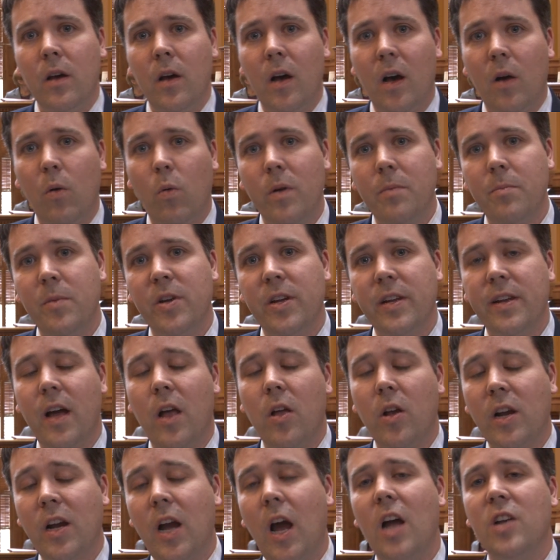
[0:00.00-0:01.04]
uh, $1 million
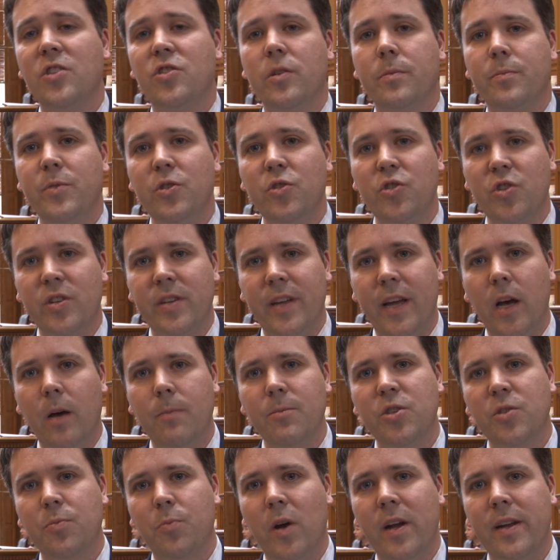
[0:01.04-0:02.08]
contribution to
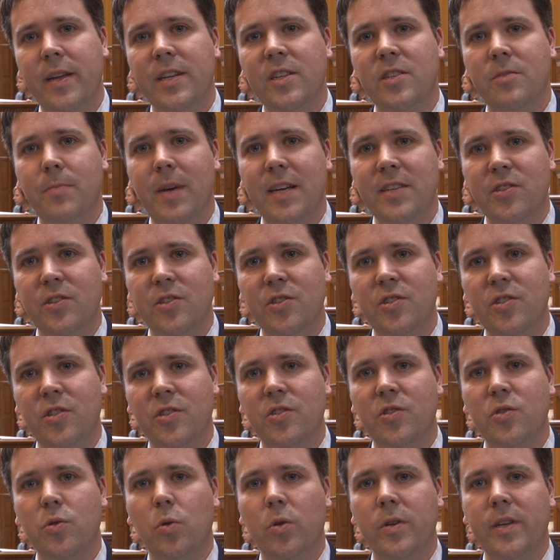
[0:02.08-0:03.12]
help spread his message to
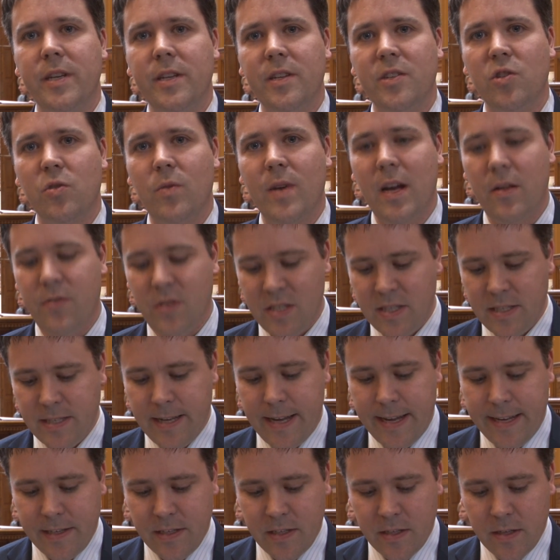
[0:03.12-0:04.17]
school kids around the
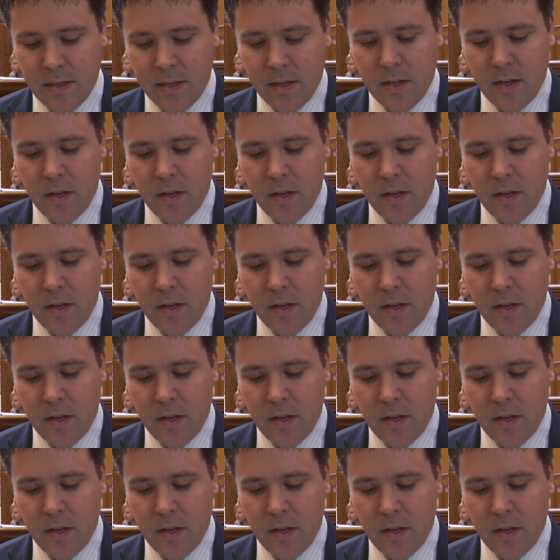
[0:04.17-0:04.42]
state.